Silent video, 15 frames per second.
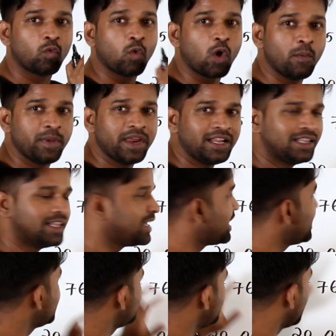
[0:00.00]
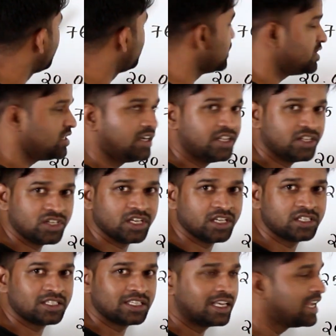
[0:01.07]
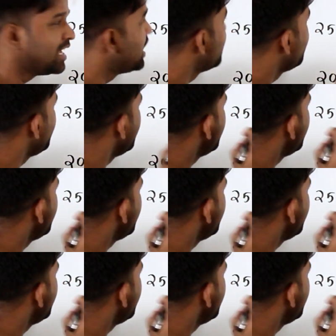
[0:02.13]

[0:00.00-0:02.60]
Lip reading: omit the rest of the digits. We